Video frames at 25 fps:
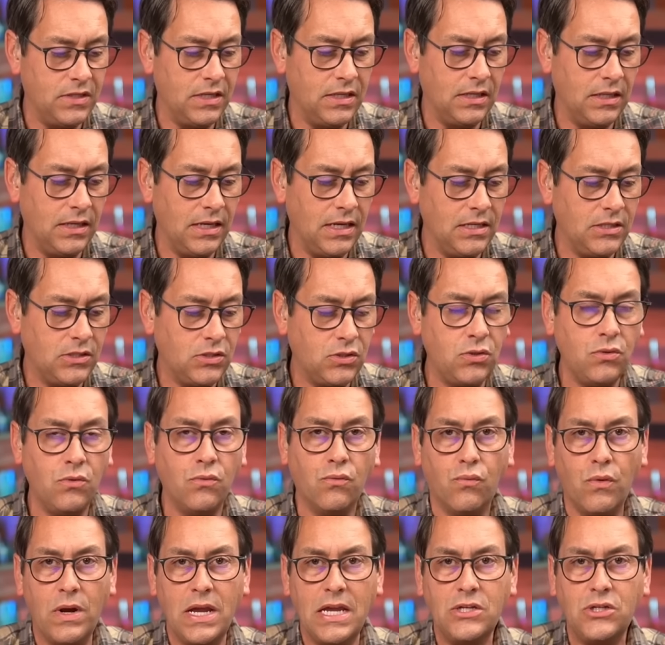It leads to
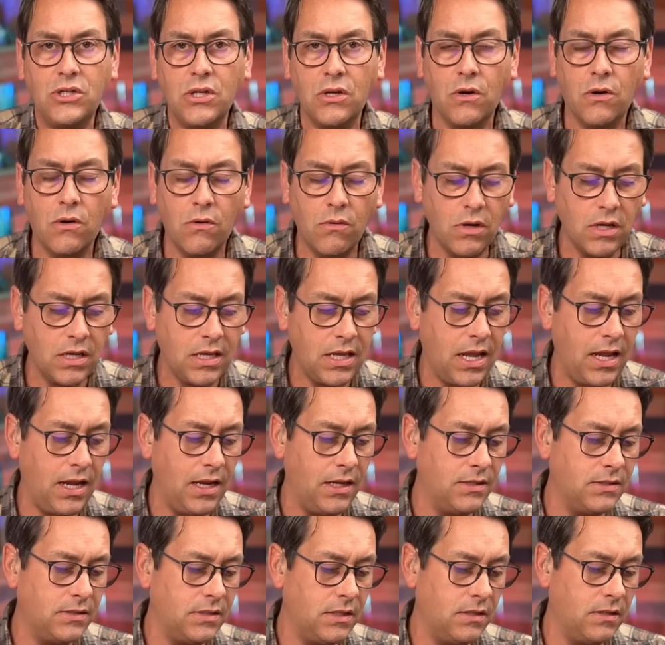raging
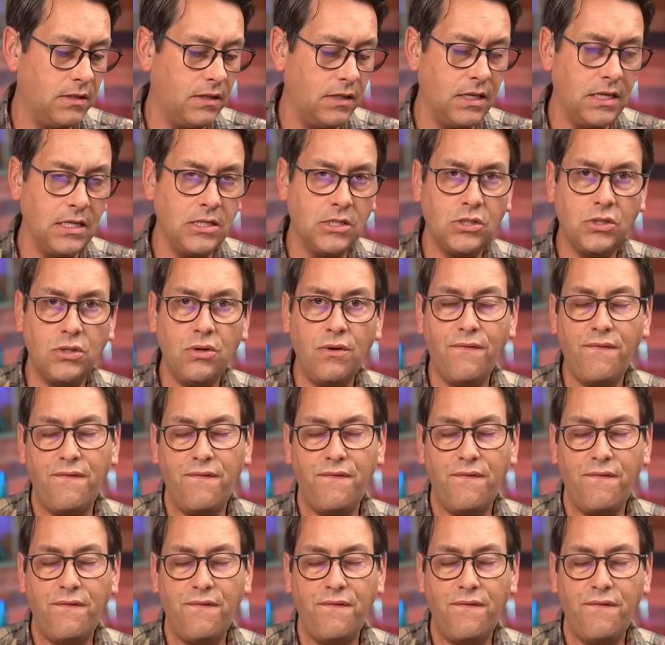hurricanes. It leads to